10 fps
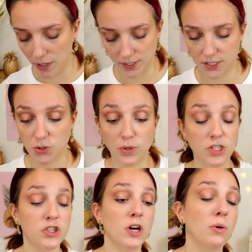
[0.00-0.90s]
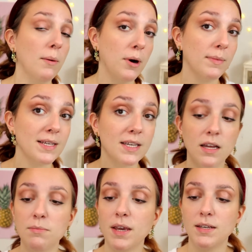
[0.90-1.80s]
well this is going to show up on my
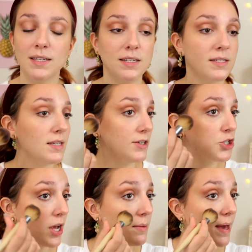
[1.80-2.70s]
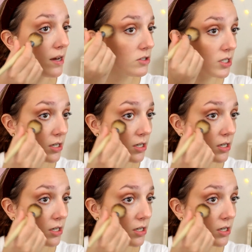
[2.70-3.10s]
skin because it is such a pale